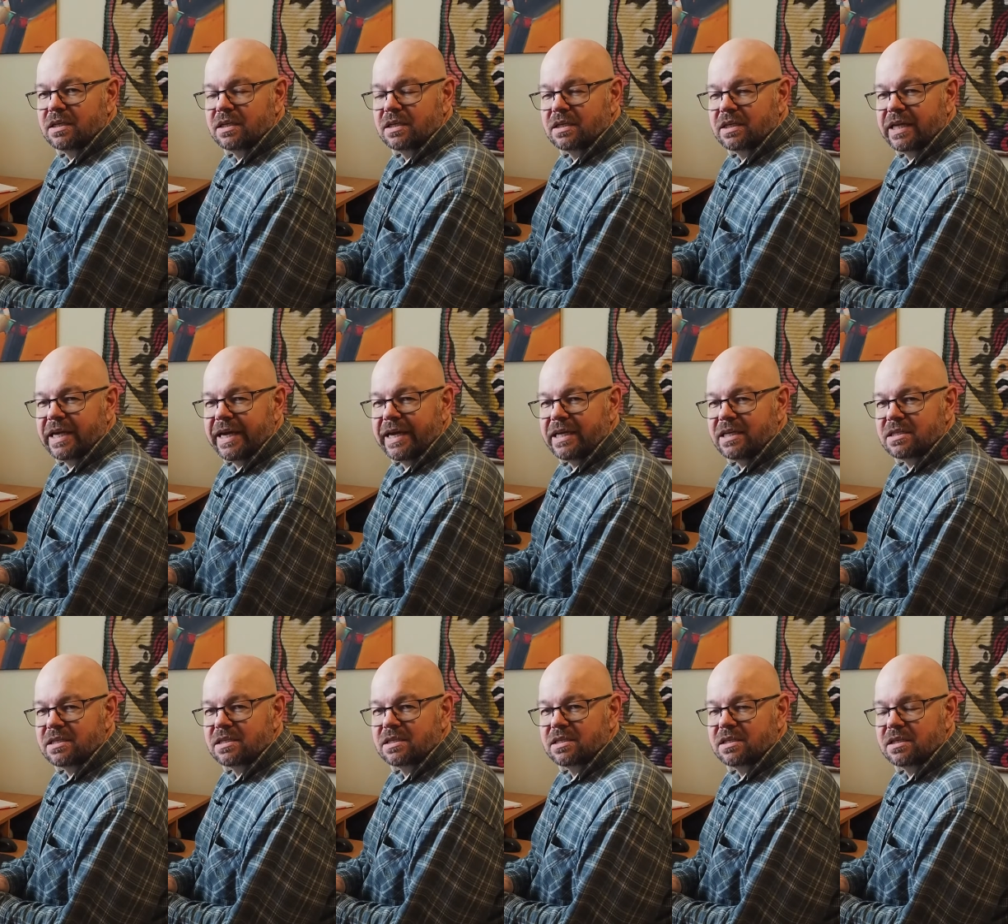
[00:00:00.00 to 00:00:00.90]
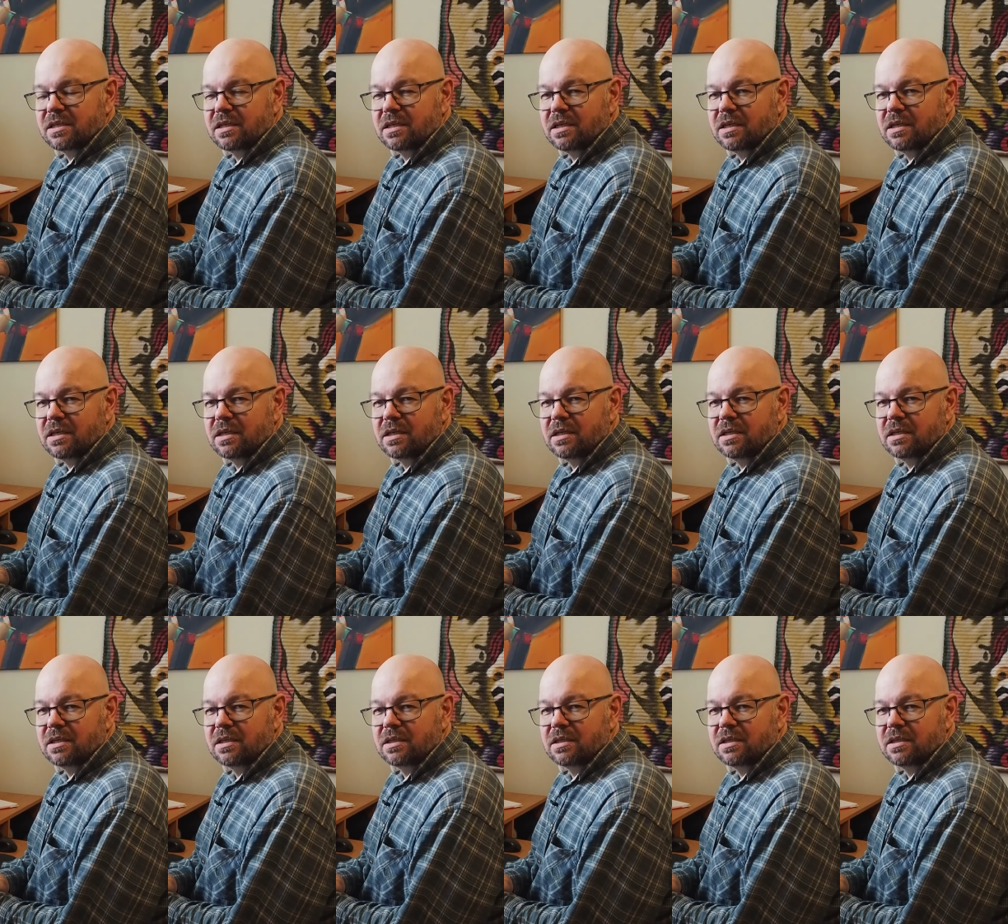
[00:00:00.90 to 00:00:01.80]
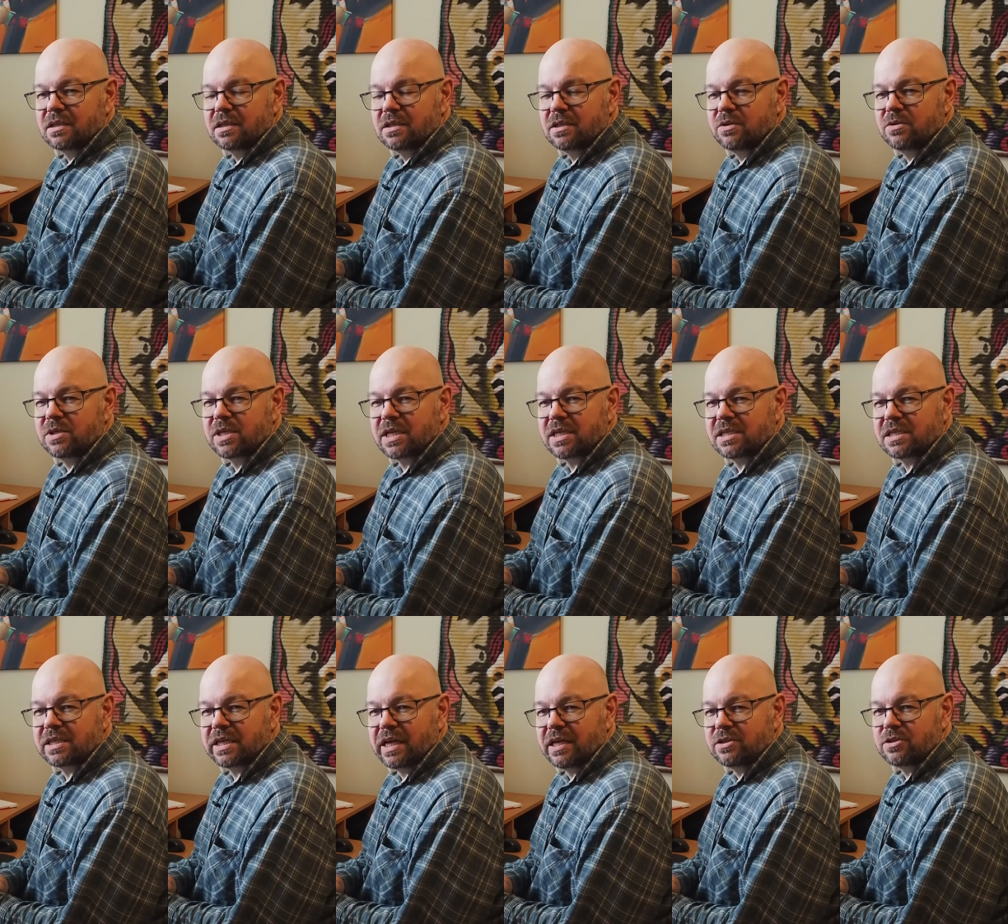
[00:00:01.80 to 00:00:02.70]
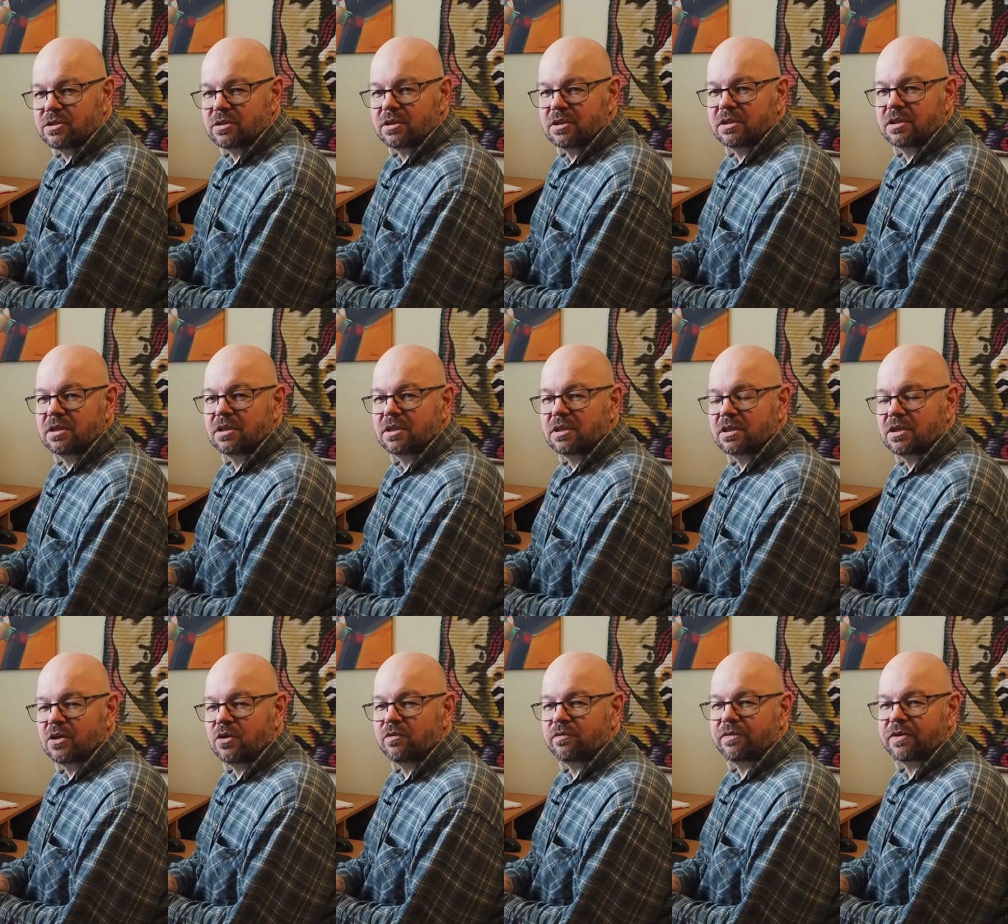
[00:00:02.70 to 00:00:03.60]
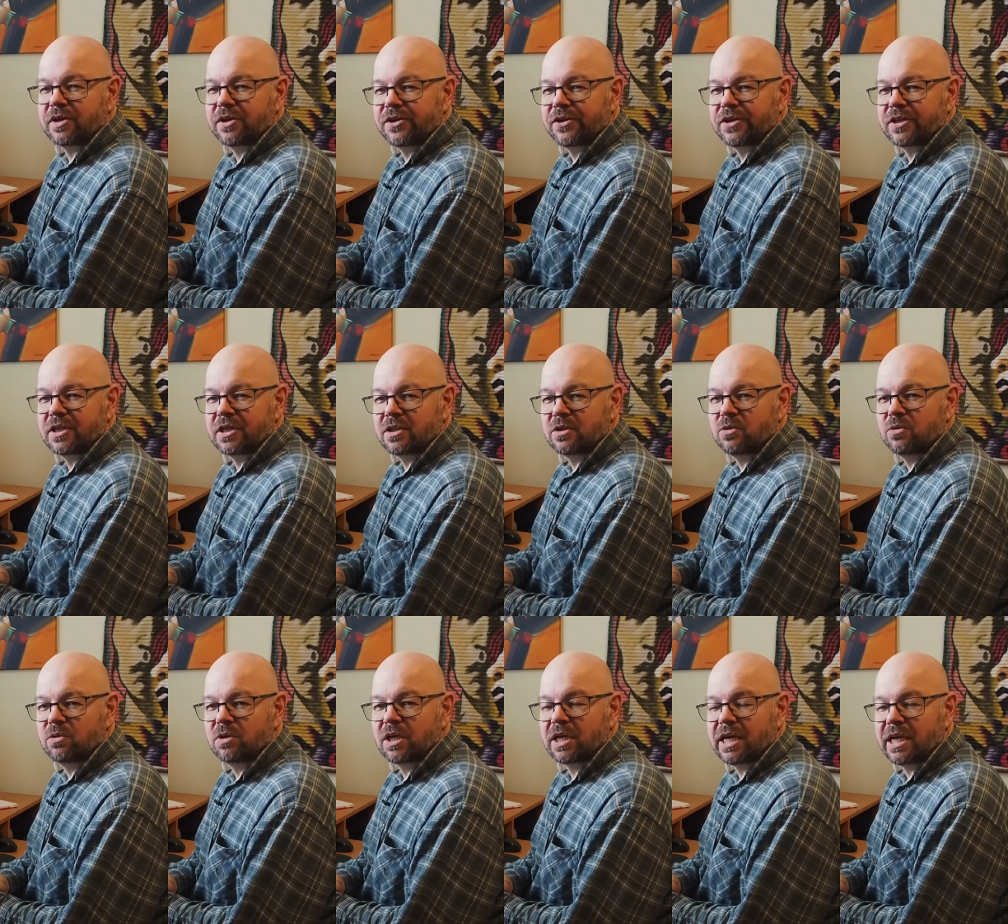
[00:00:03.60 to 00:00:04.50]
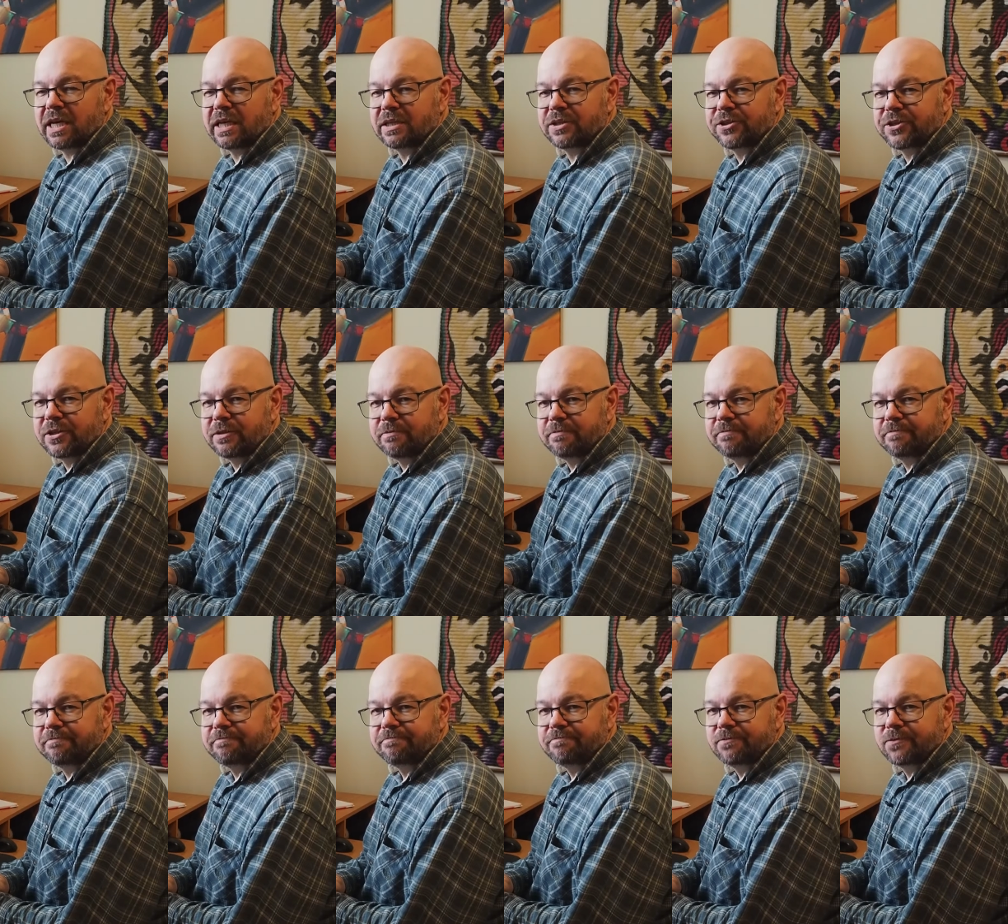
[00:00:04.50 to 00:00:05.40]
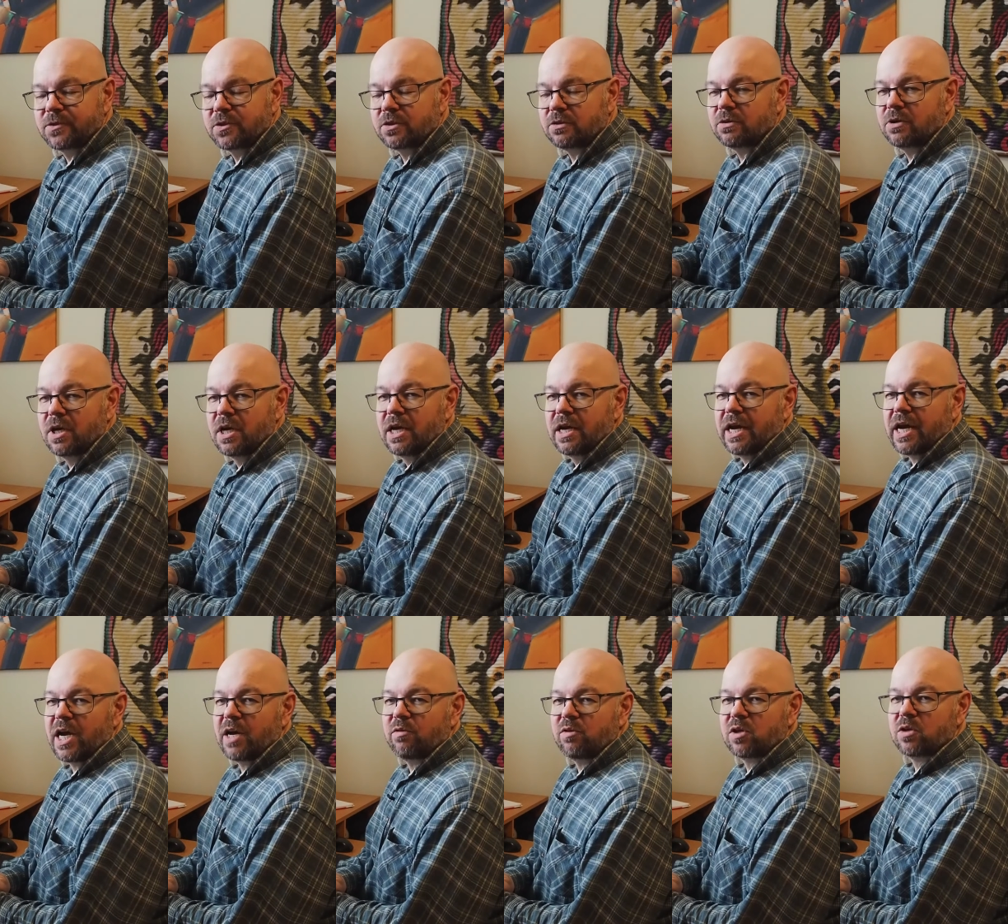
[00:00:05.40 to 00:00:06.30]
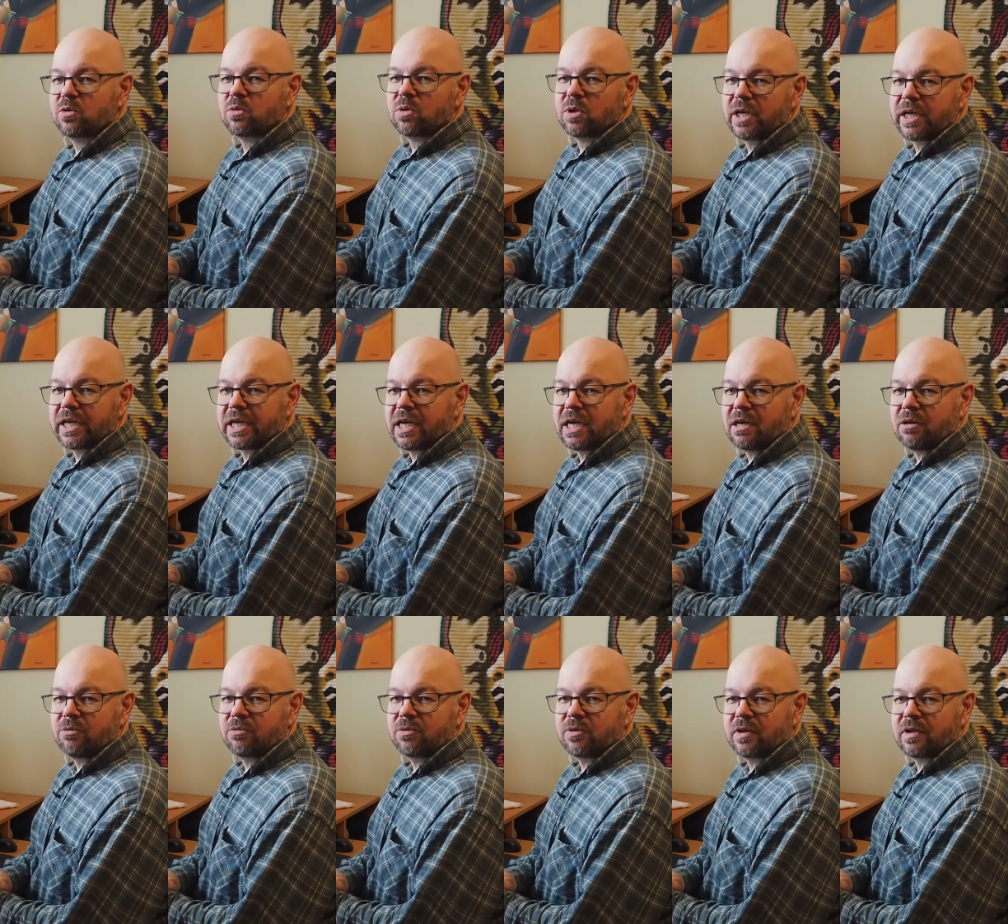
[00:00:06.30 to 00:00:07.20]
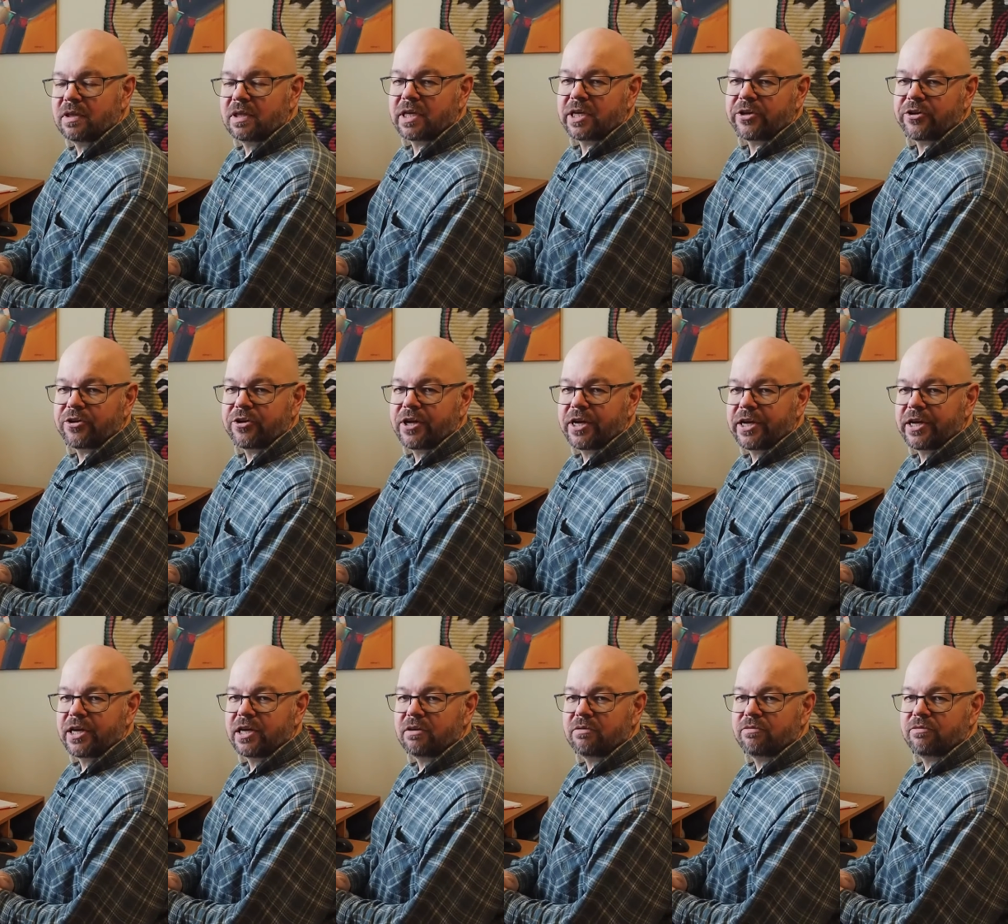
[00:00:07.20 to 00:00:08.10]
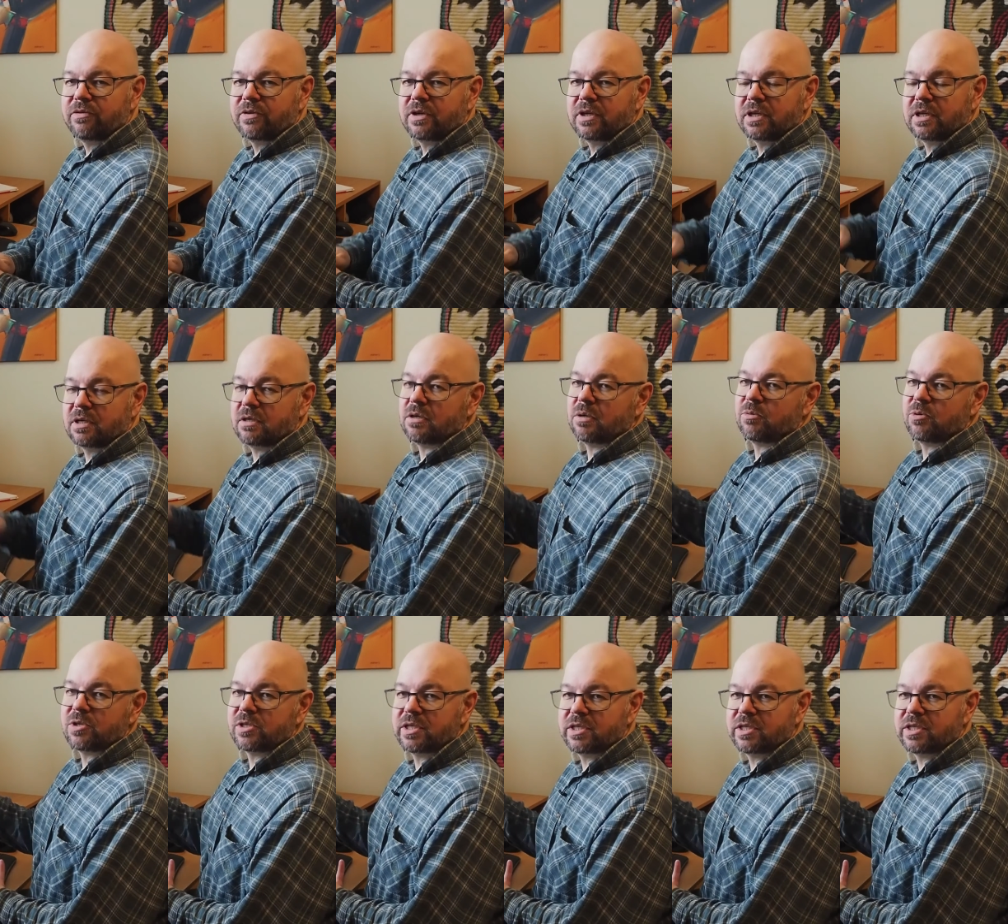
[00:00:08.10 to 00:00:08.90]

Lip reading: case. Using schedule configured in Google Calendar. So I have a Google account, and there I have obviously